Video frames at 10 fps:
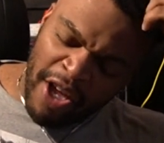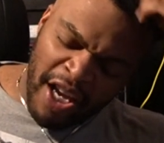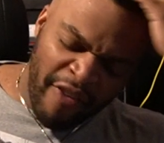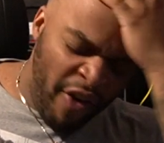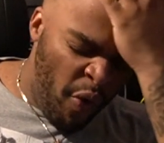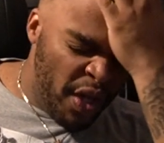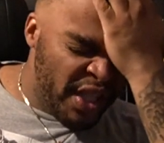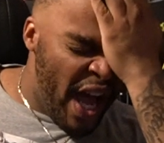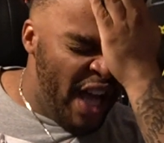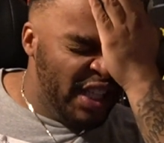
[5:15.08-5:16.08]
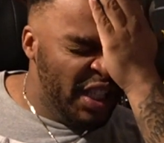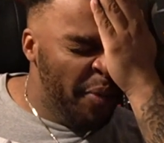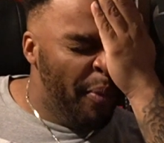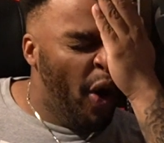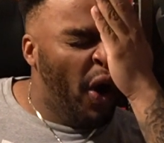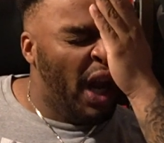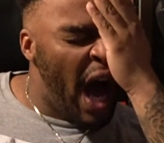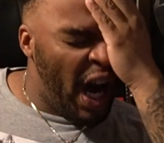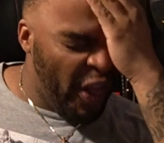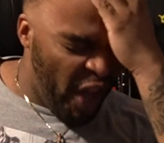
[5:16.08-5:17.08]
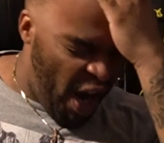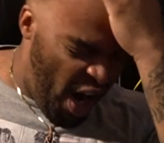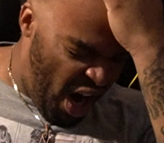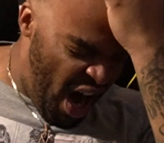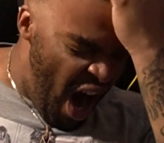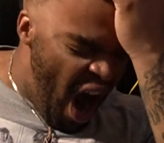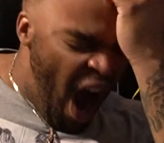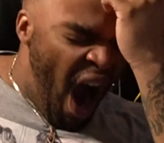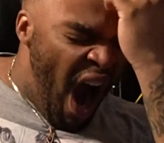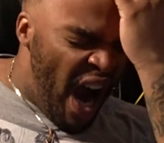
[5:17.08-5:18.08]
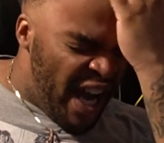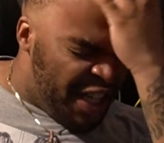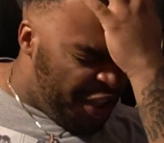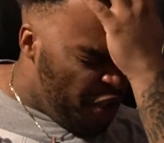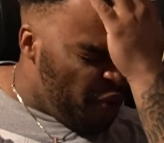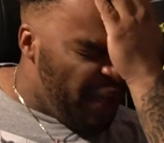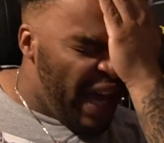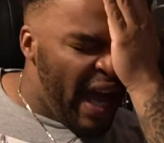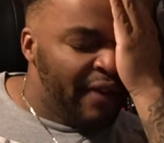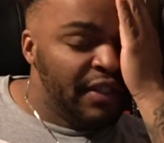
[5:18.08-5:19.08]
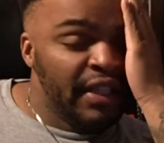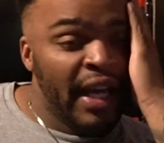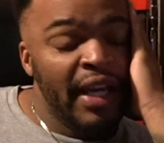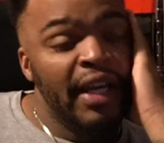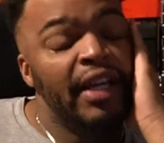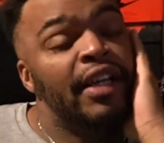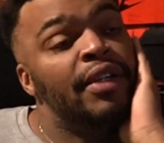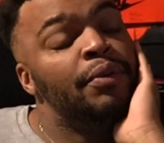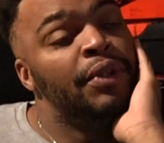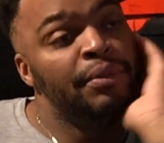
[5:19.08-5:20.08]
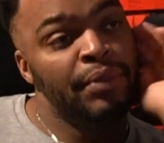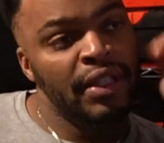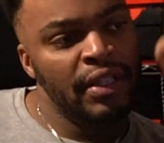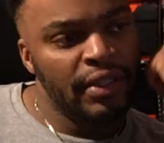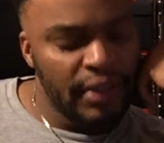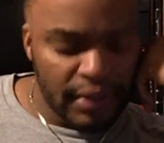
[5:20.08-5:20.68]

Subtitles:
if it was that simple, a lot of the issues we have today wouldn't be